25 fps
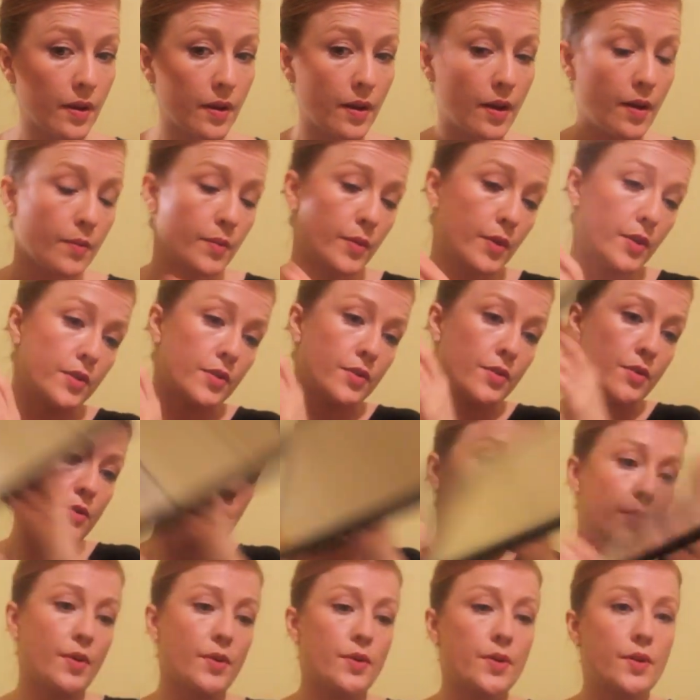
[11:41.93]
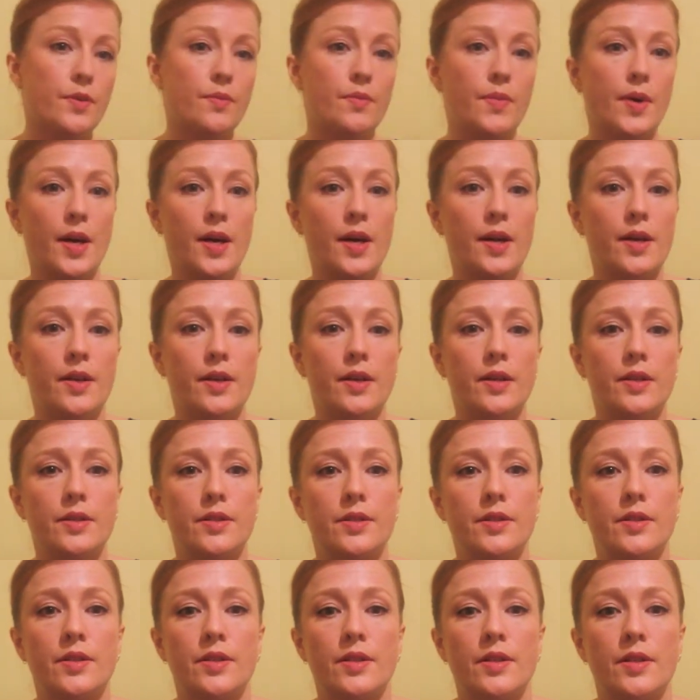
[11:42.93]
I'm not too bothered about
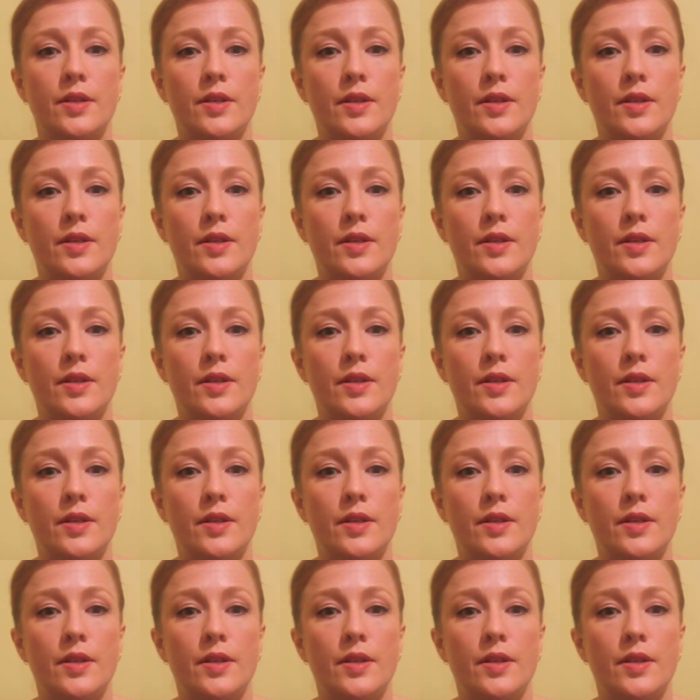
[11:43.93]
it.